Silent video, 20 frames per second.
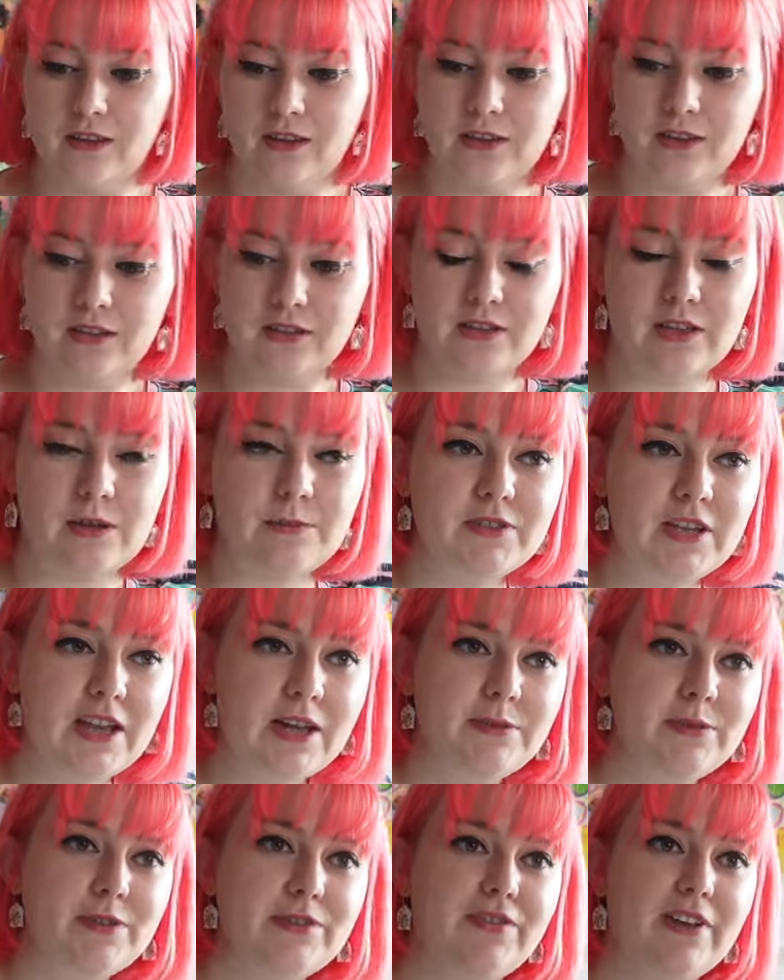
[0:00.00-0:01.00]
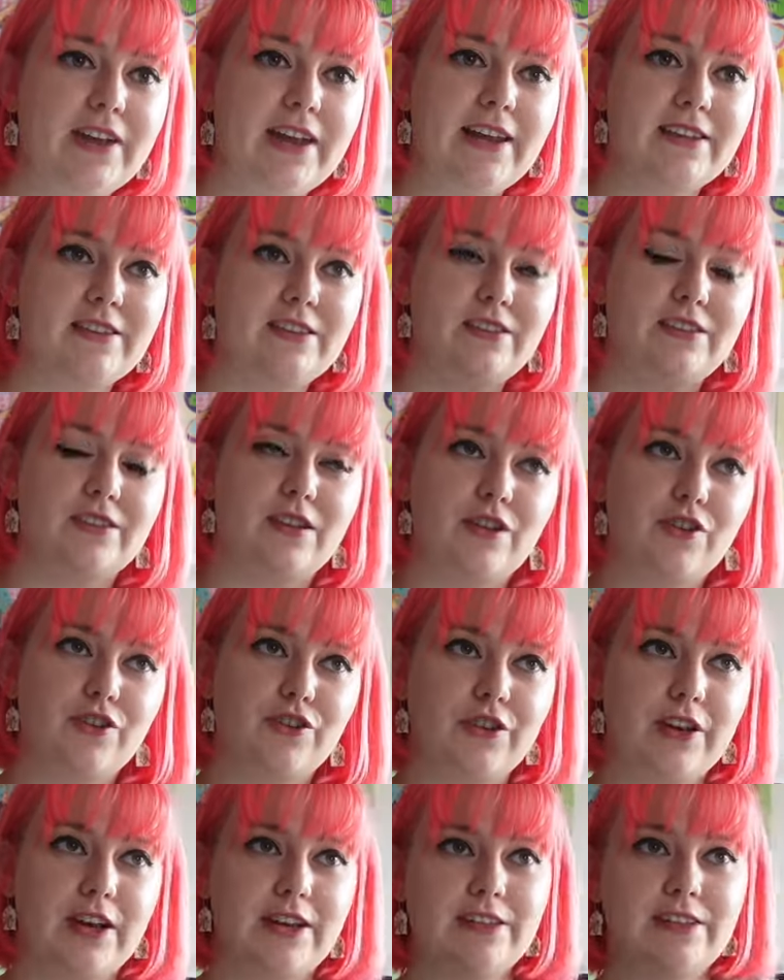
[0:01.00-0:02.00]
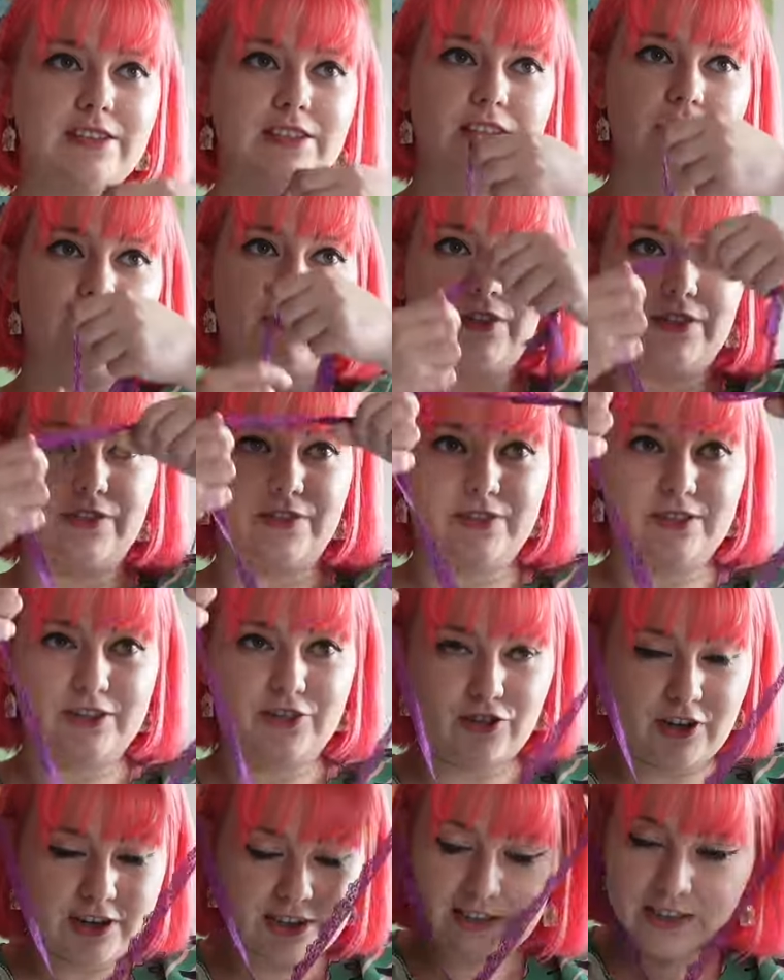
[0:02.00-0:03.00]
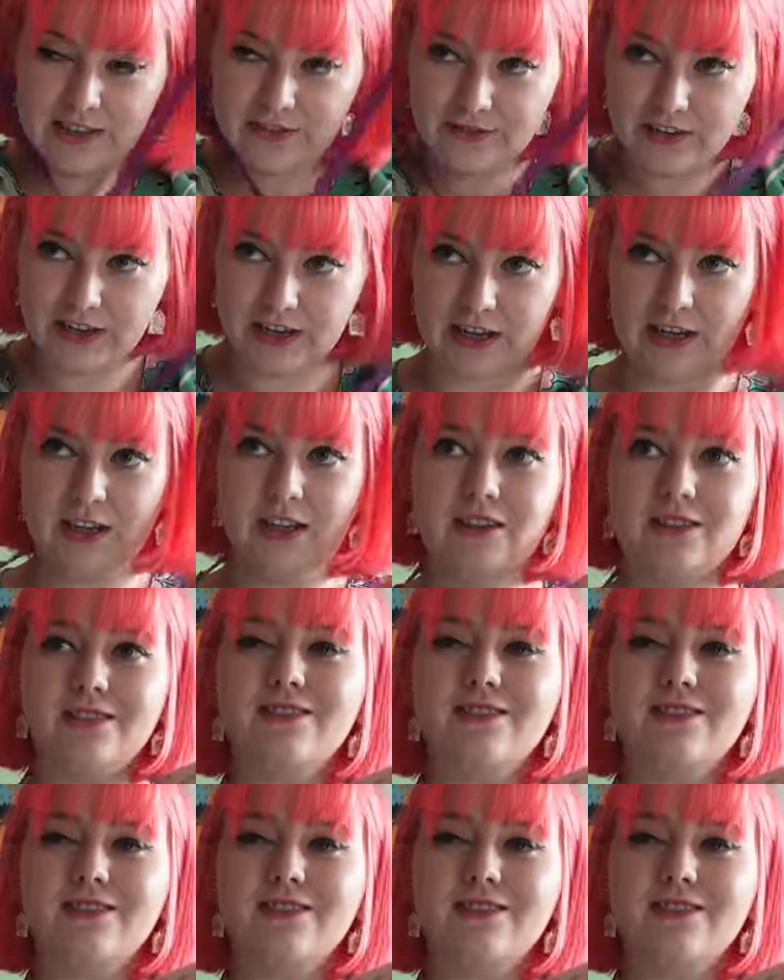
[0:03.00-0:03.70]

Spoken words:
Sometimes if I get stuck creatively,